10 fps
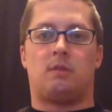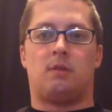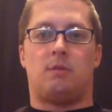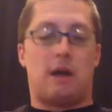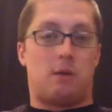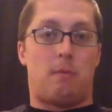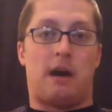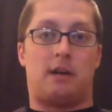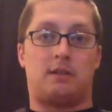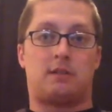Michael
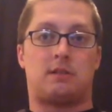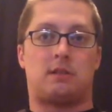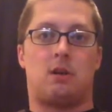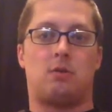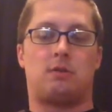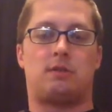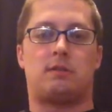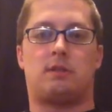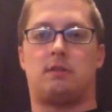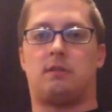Myers
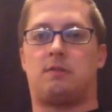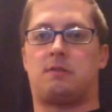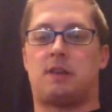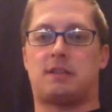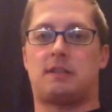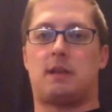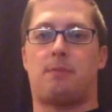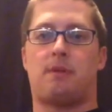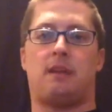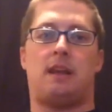dresses up
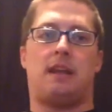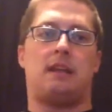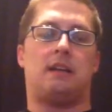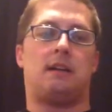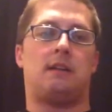in a